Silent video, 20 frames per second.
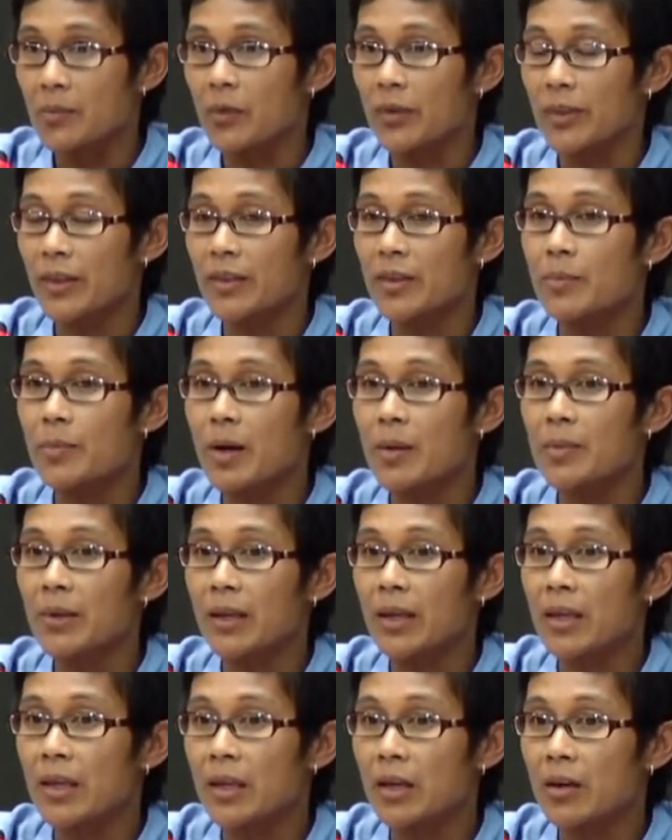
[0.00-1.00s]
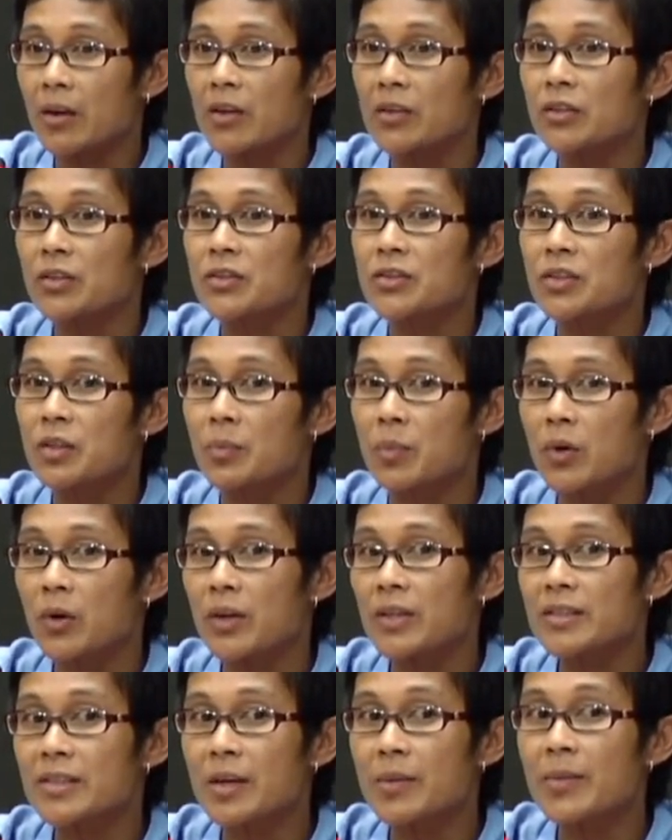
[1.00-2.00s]
within the public here to
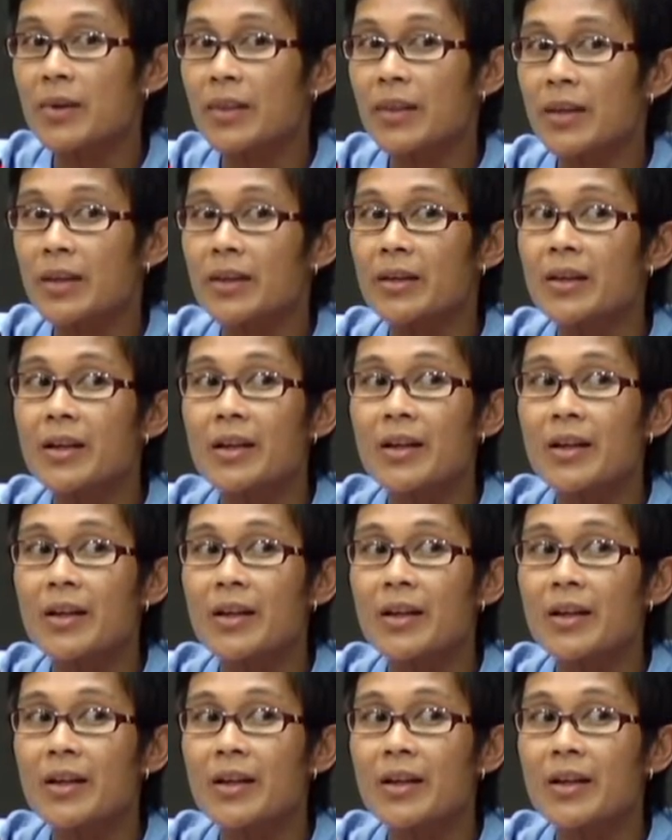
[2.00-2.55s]
support some of the